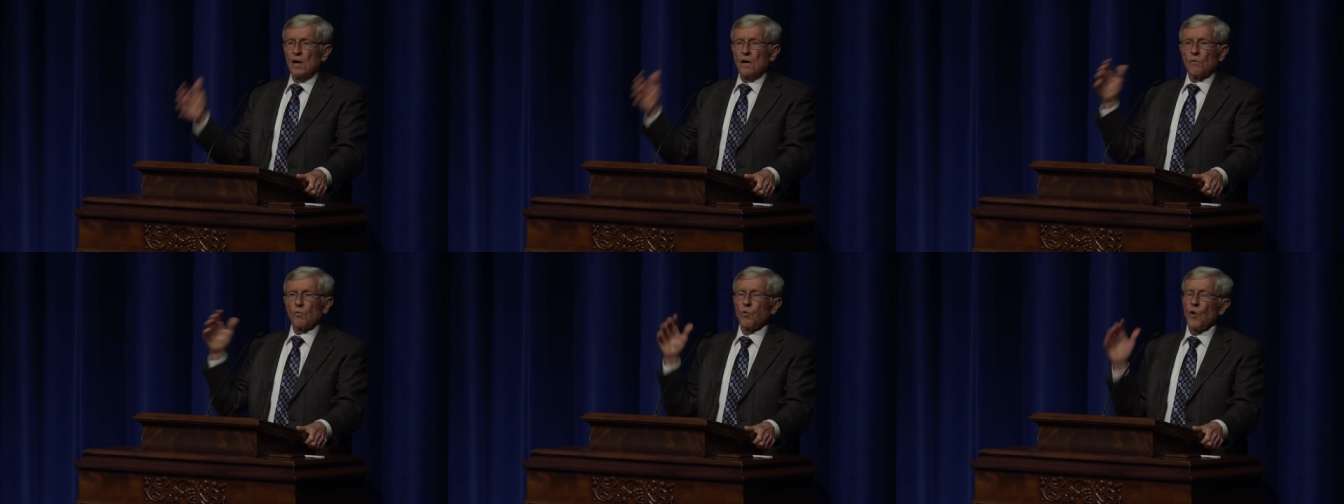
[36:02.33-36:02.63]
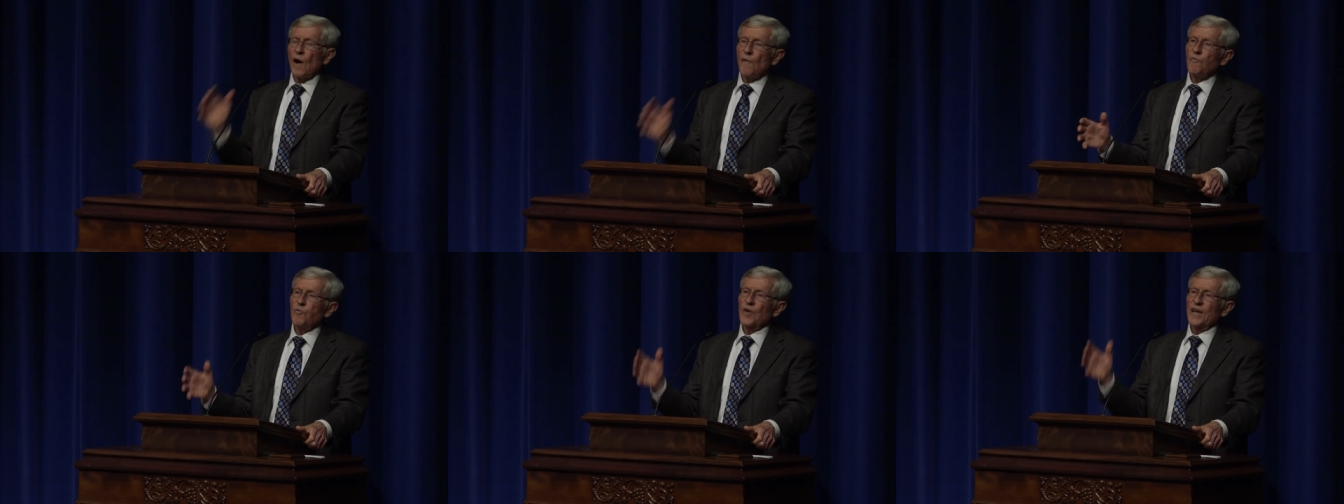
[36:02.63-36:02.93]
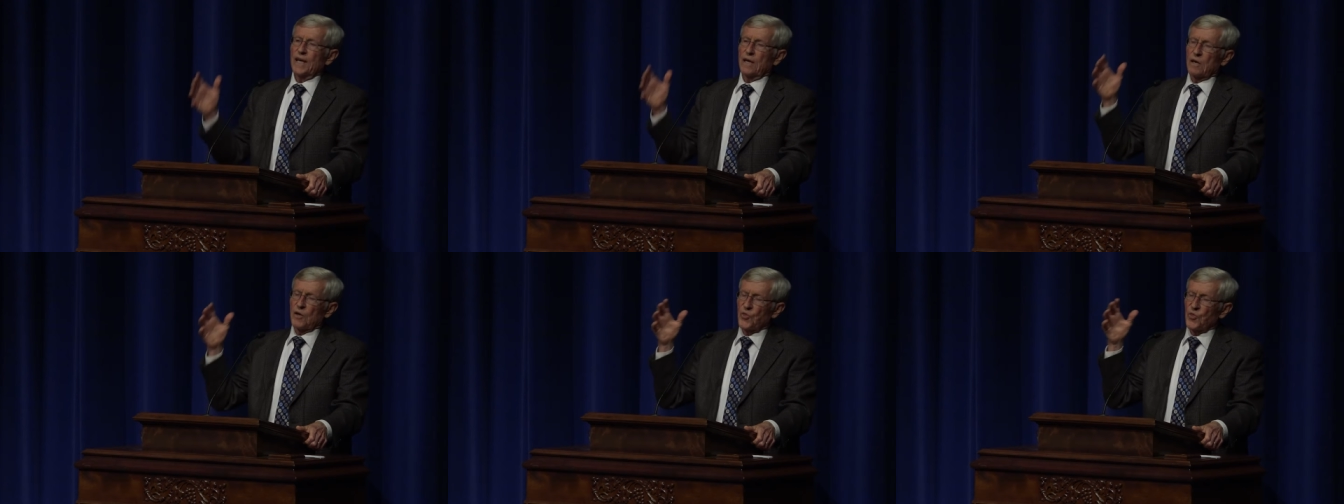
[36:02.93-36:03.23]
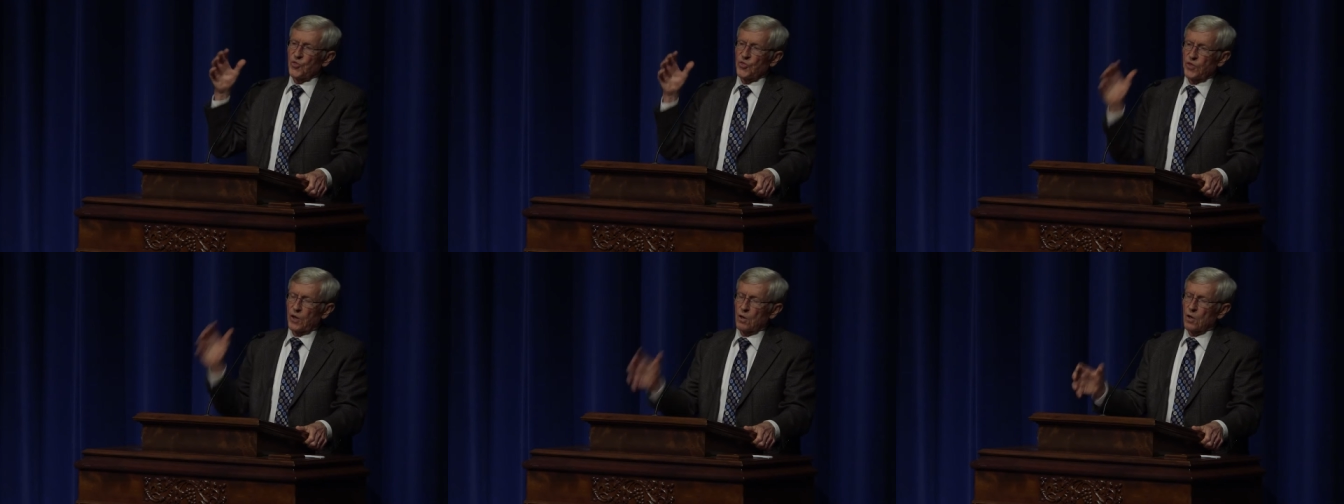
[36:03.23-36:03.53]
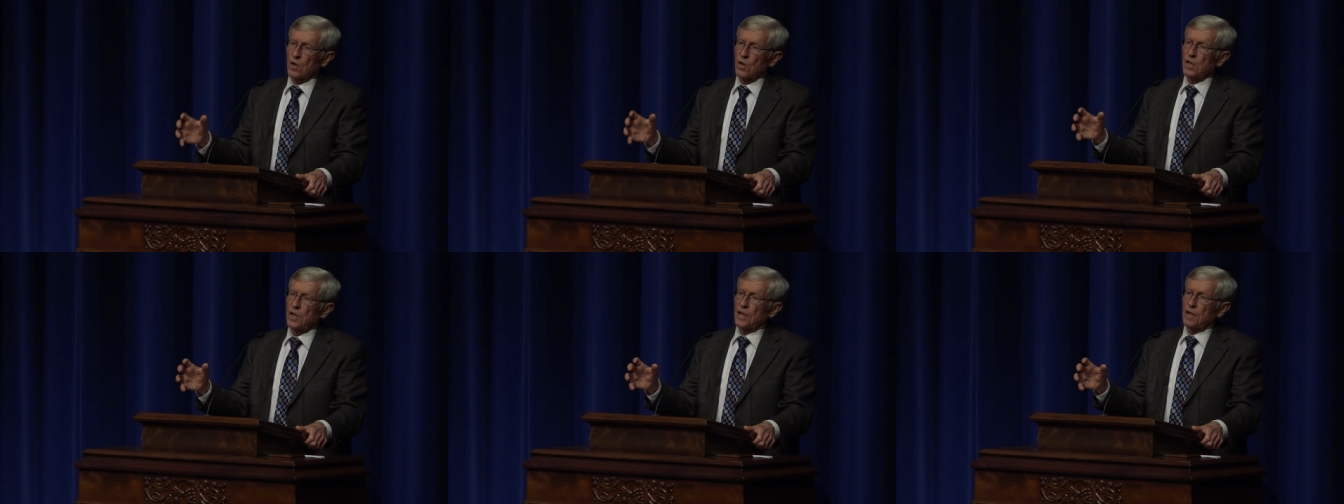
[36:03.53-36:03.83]
roughly a
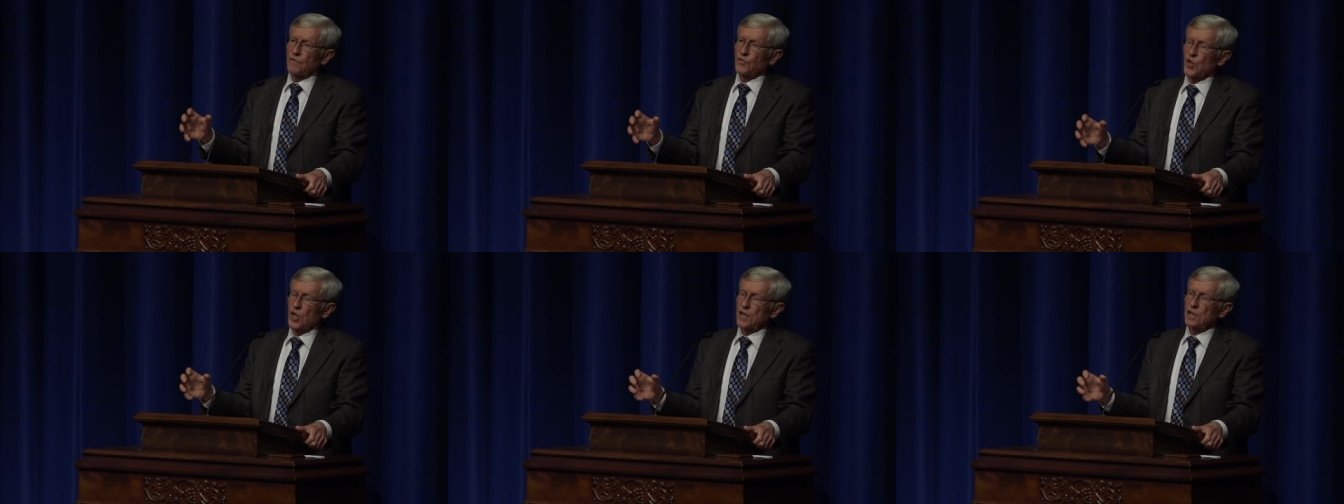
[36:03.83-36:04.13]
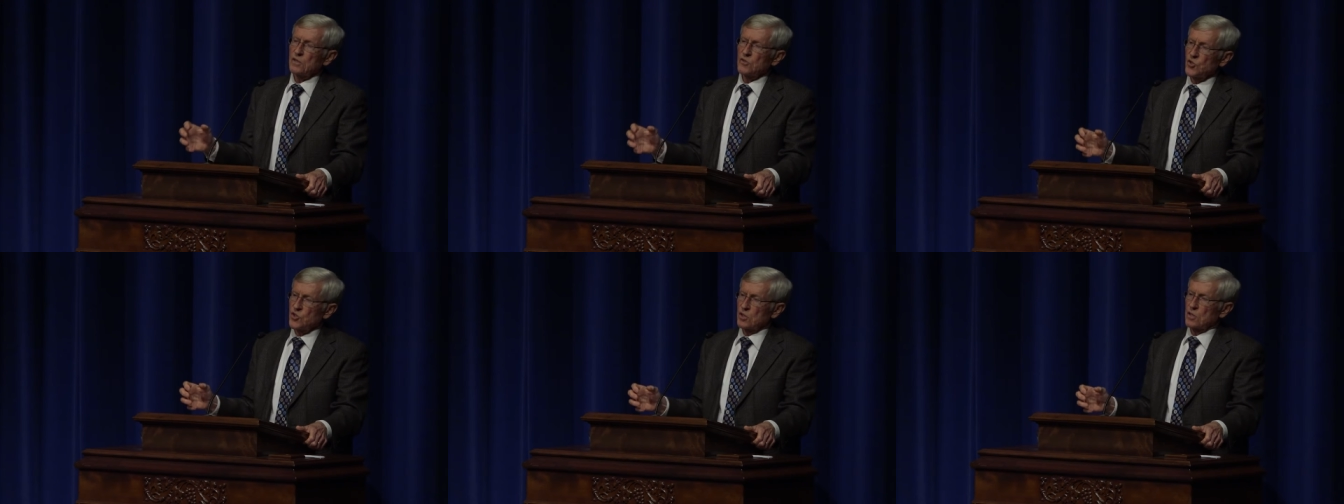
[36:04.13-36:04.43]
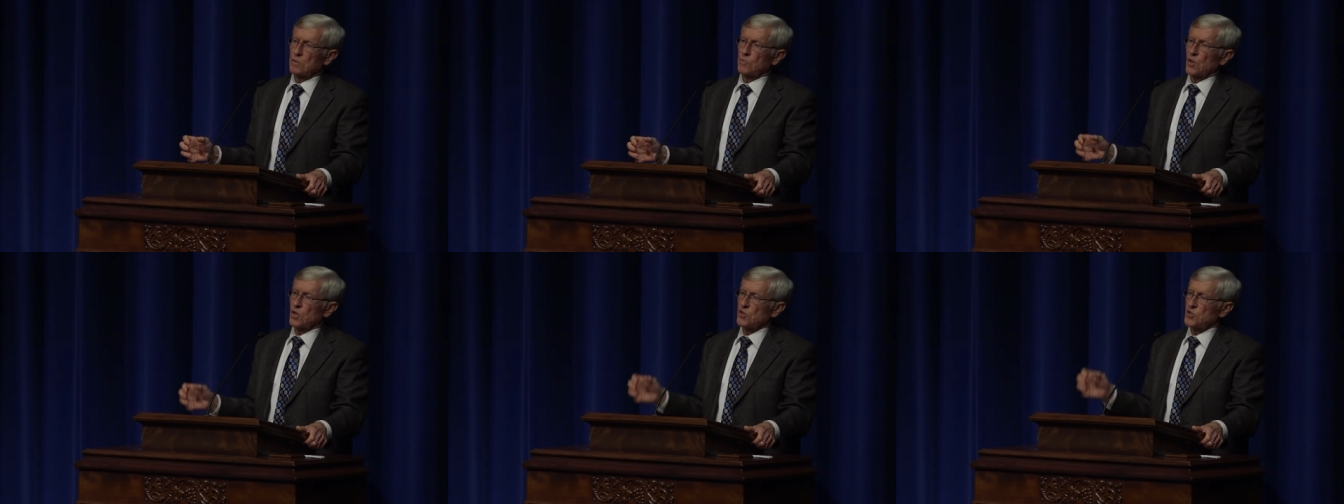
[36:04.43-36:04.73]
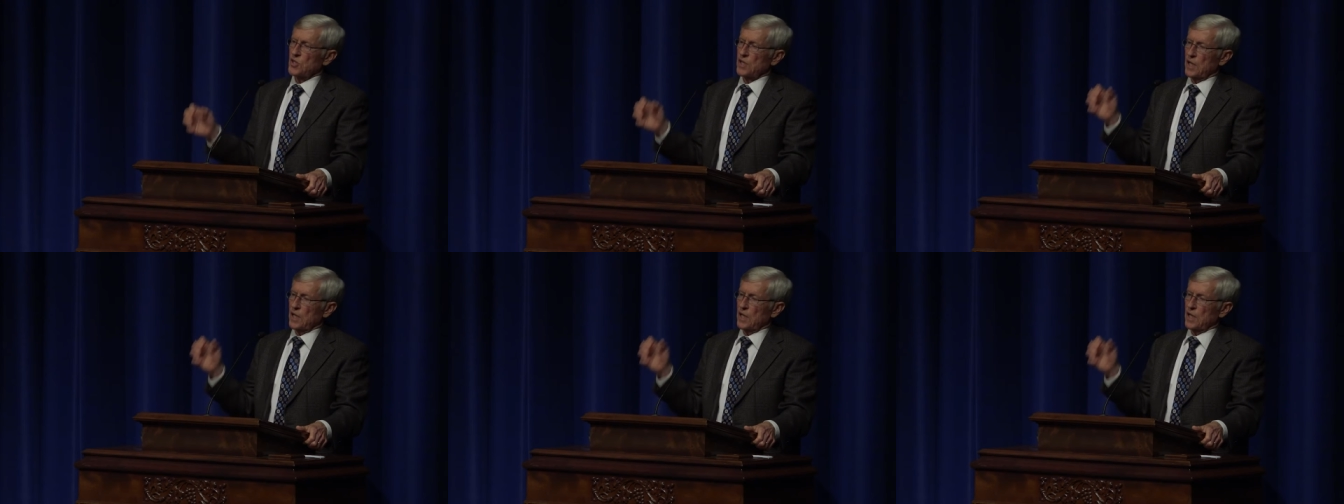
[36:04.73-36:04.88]
third of the consumers